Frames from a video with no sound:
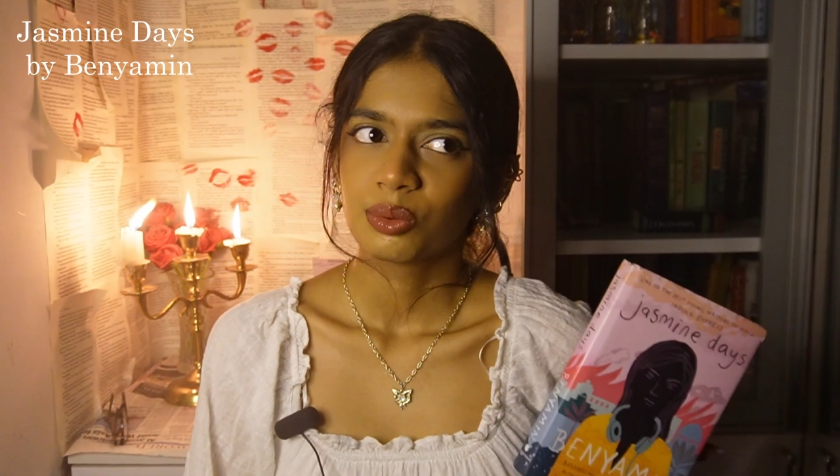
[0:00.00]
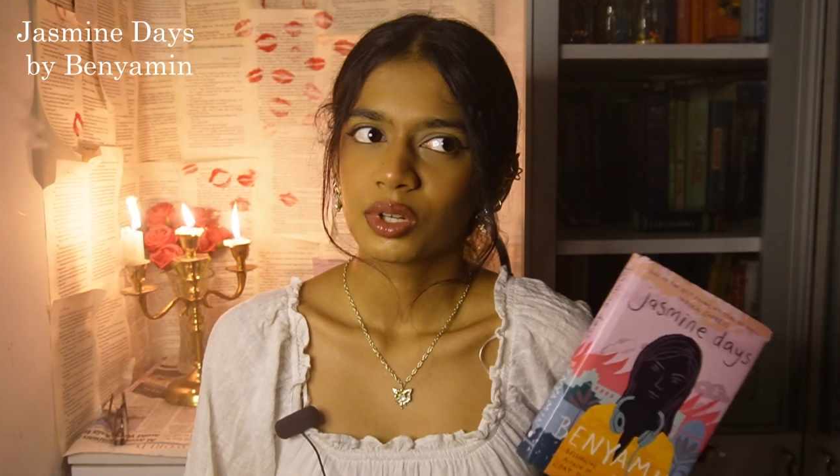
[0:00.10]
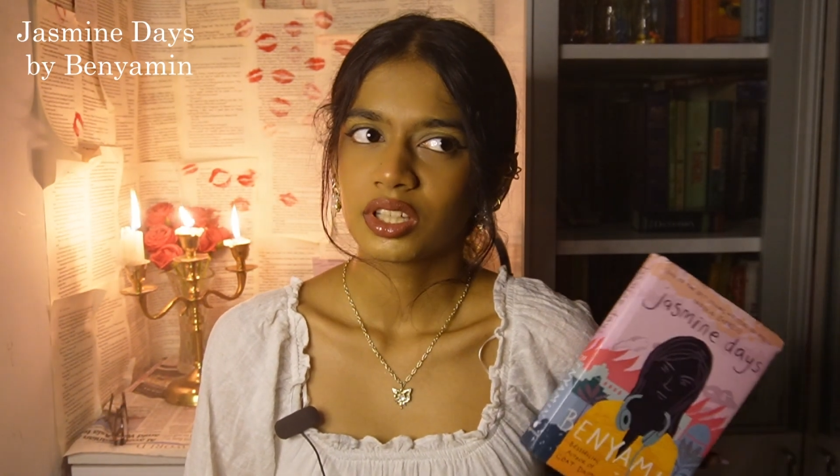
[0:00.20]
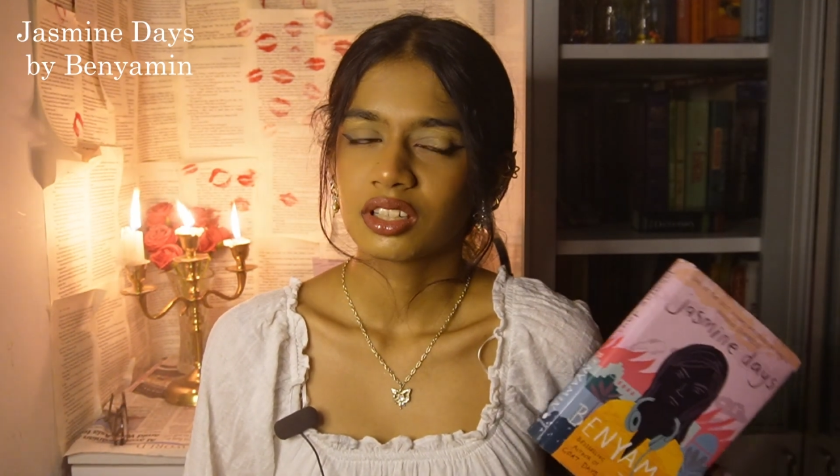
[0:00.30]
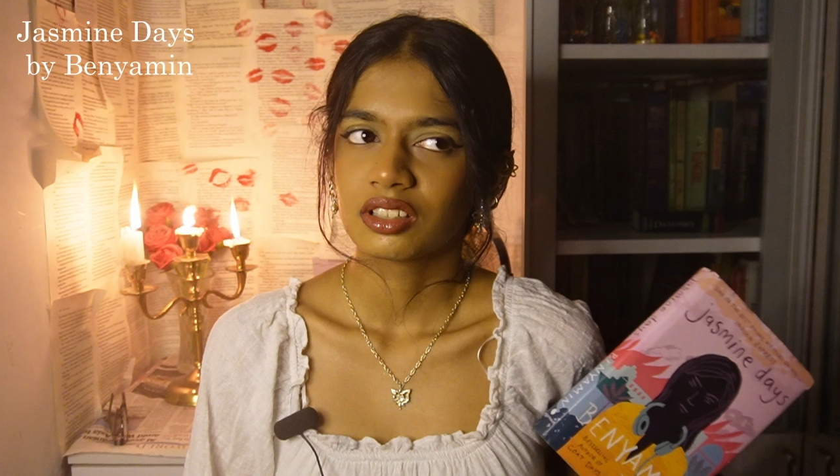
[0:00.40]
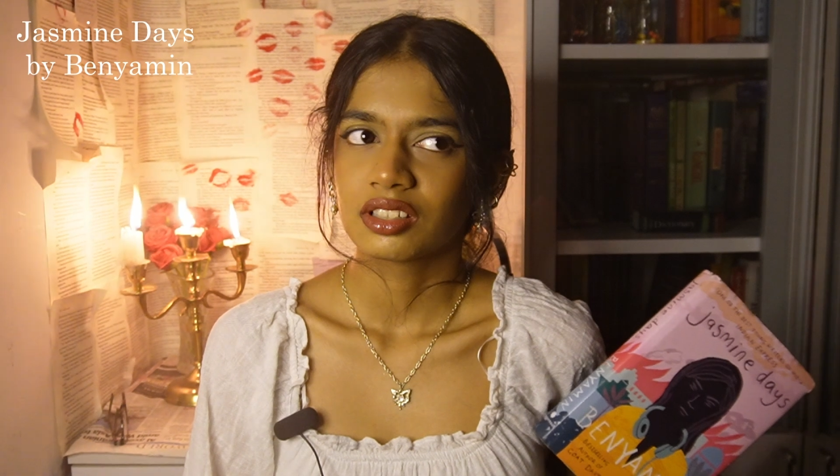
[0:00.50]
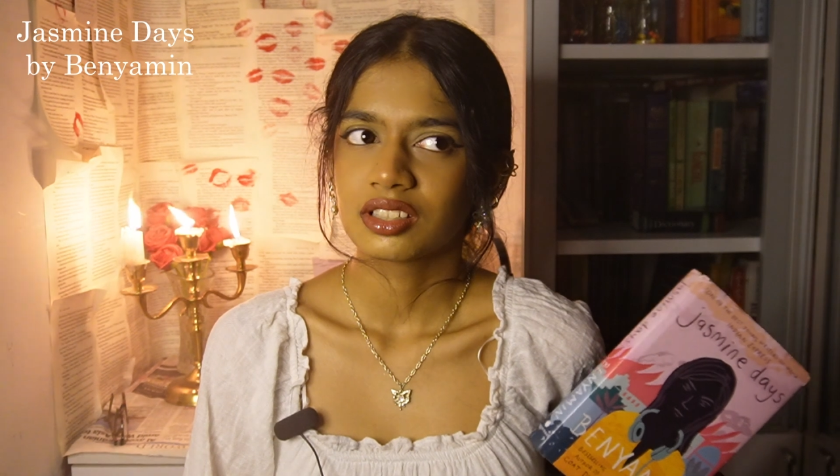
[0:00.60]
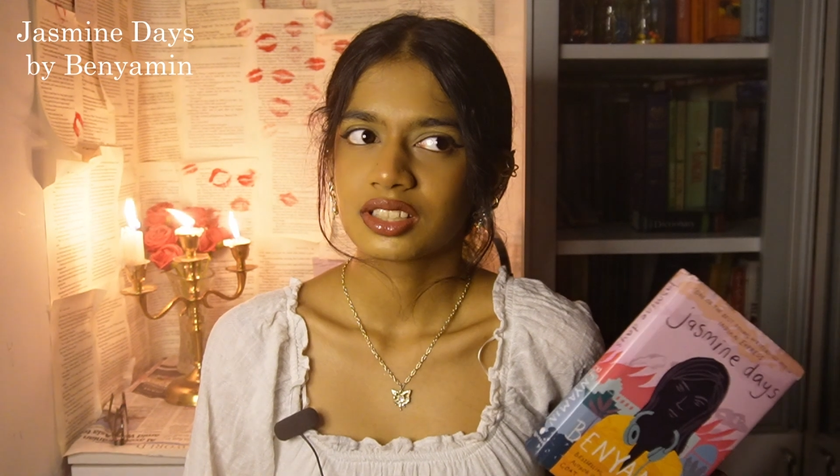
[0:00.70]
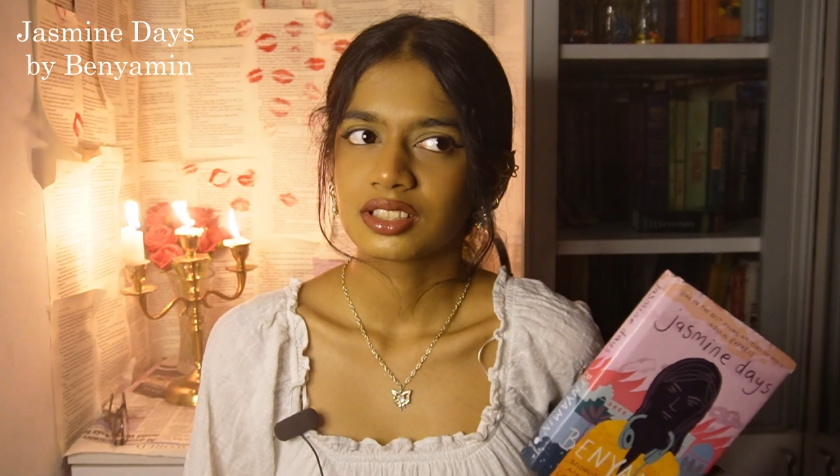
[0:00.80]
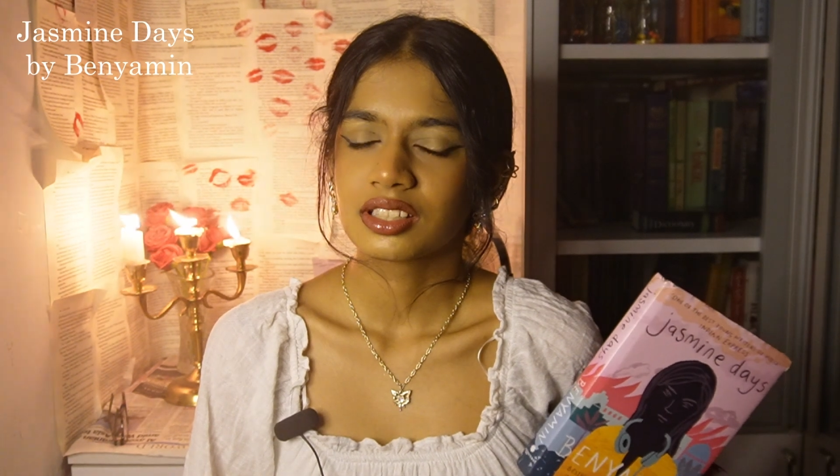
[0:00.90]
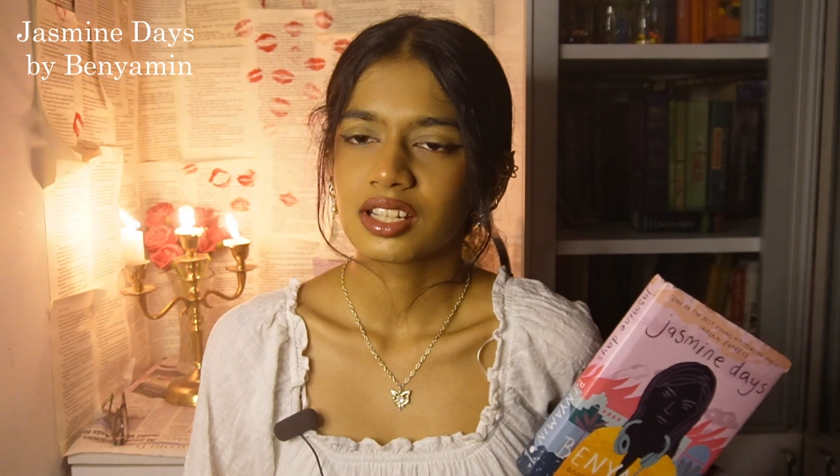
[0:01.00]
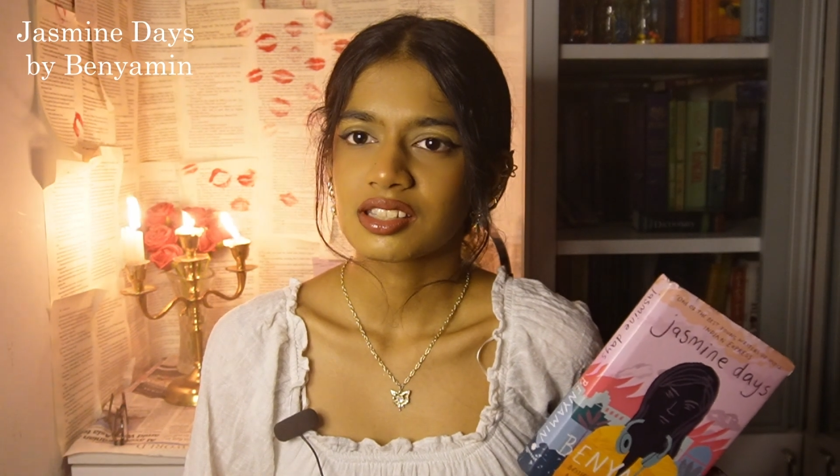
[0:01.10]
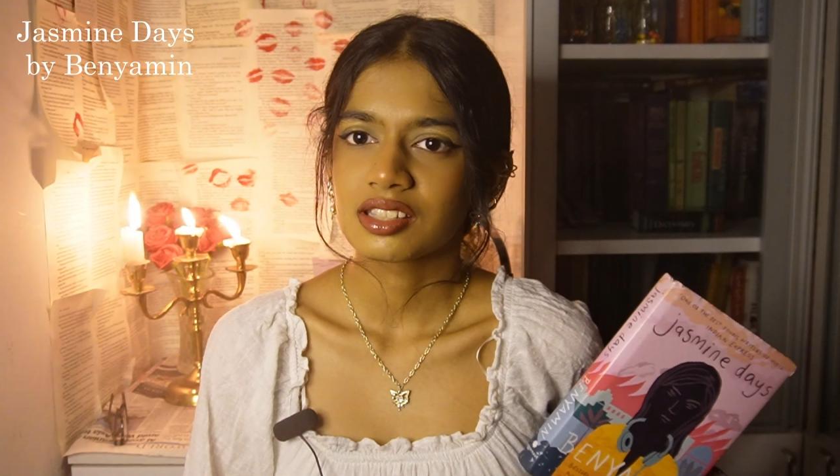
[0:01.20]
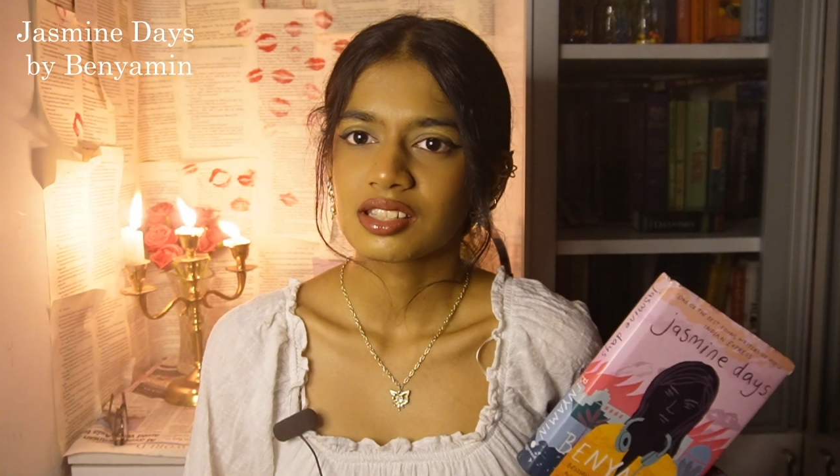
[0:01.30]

when there is